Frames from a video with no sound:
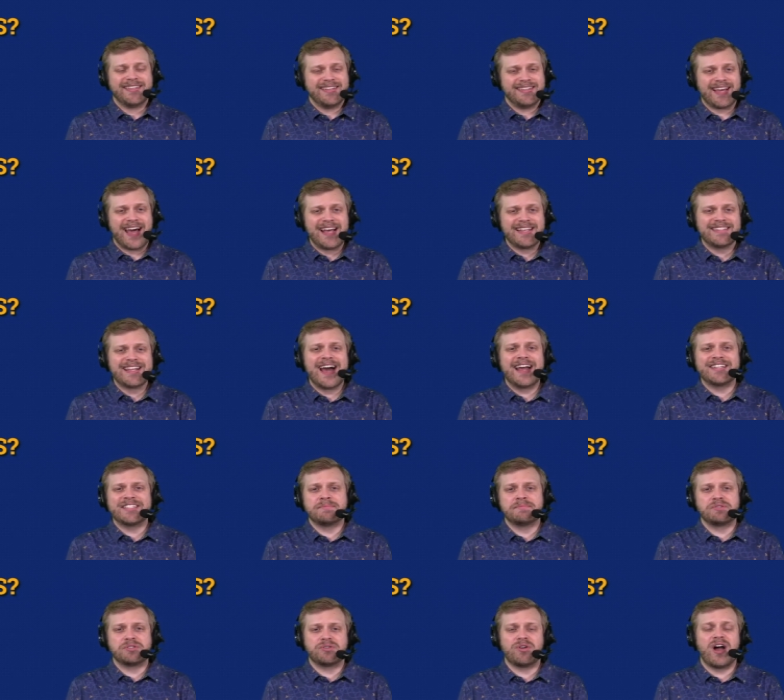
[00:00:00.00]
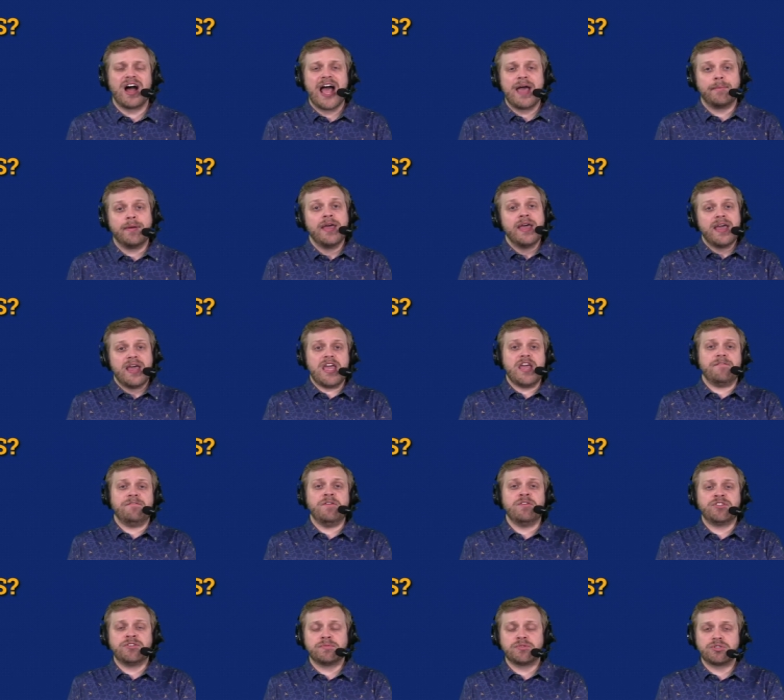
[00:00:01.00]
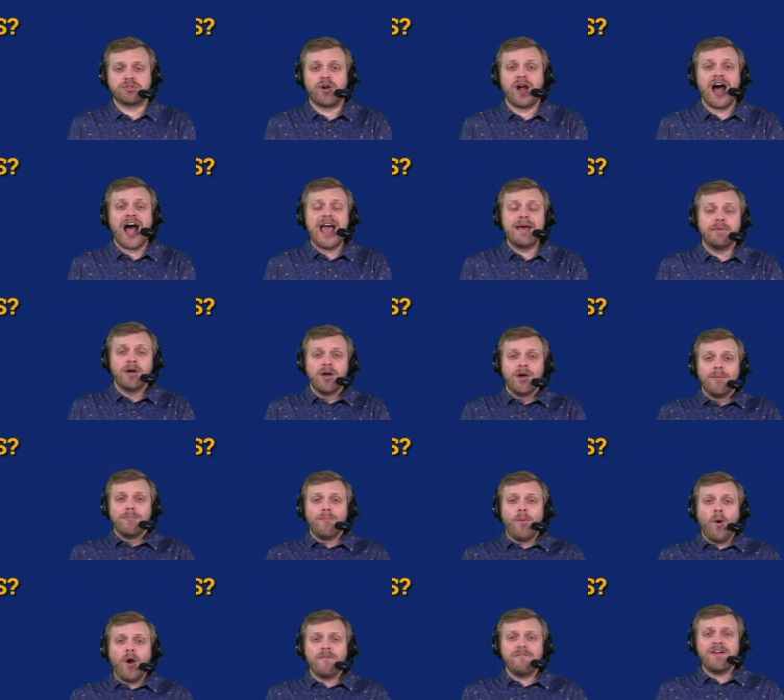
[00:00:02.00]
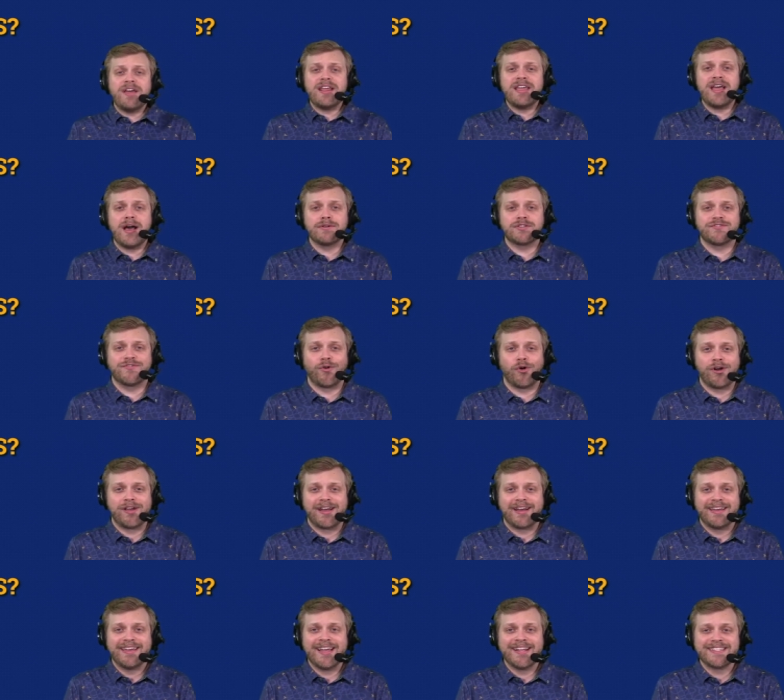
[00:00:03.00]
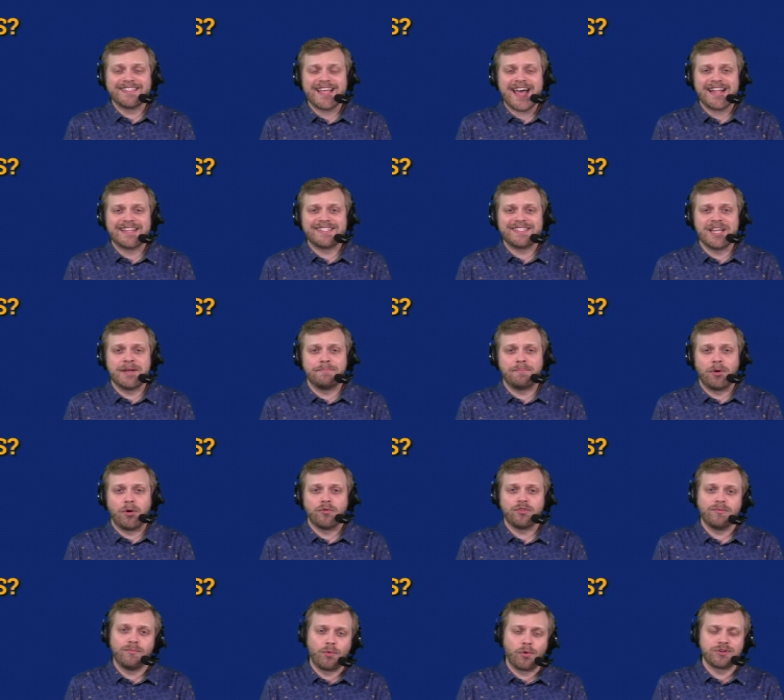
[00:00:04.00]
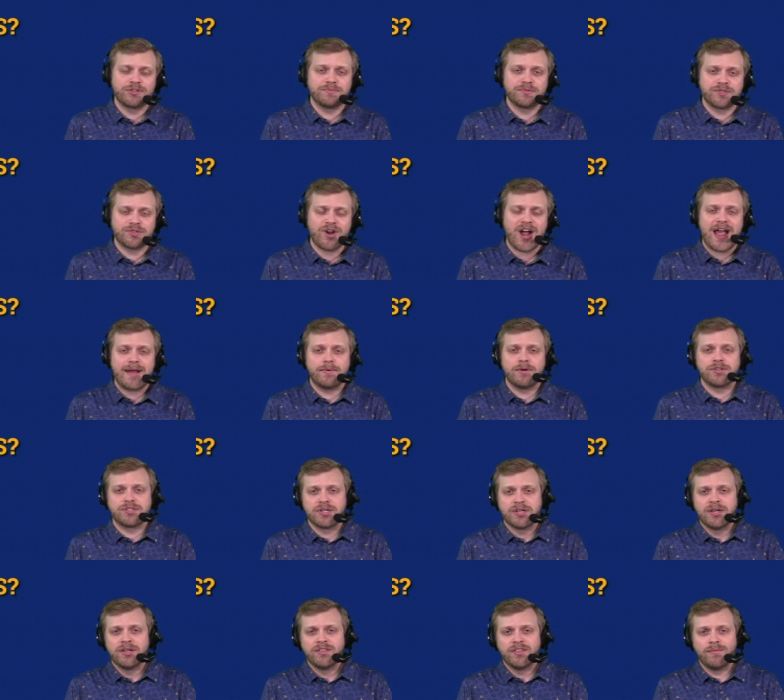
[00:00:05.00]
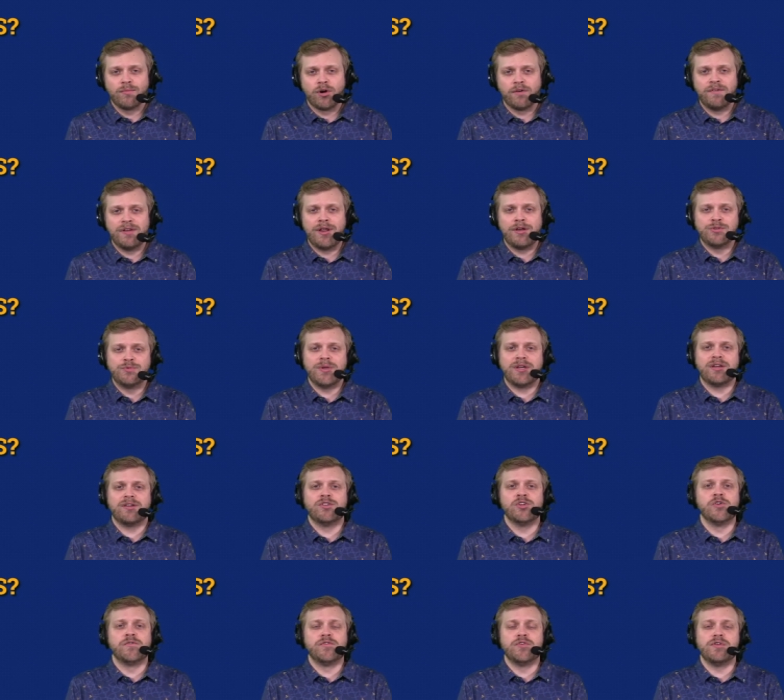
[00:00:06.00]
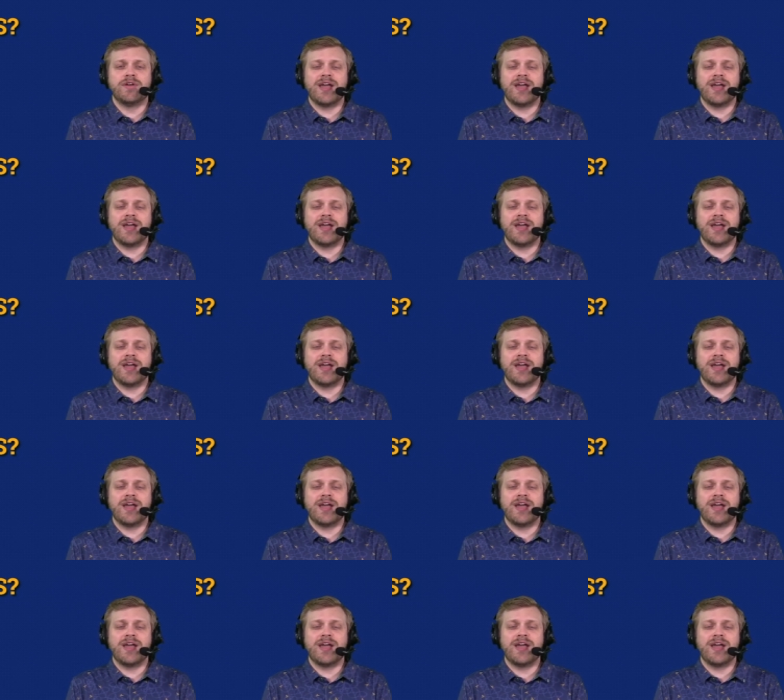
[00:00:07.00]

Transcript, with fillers: Guys, got to subscribe. If you subscribe, more videos for you. It's that simple. The more subscribers, the more videos we can do for you